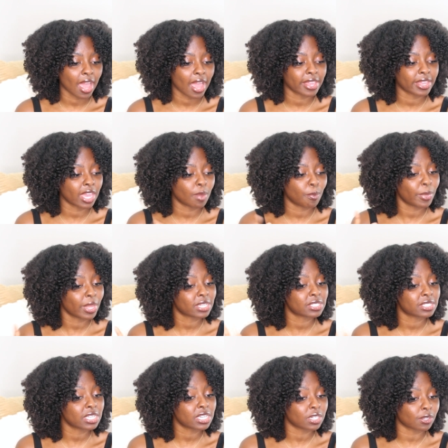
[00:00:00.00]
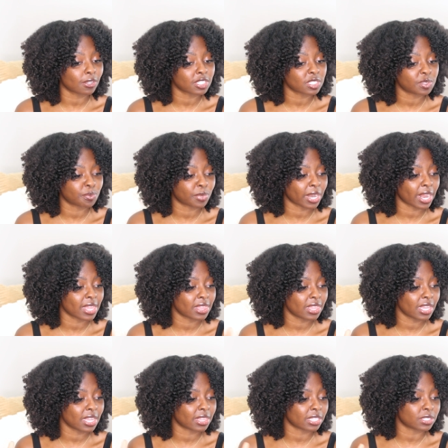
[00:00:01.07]
I get mixed signals, but I
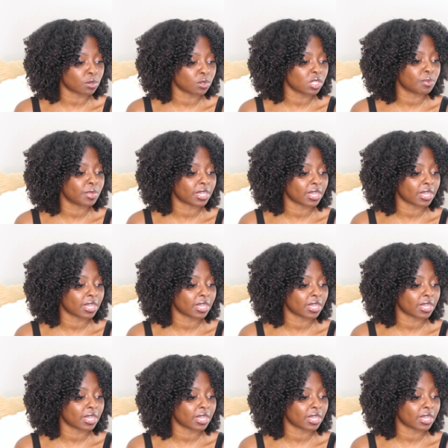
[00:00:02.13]
think that's only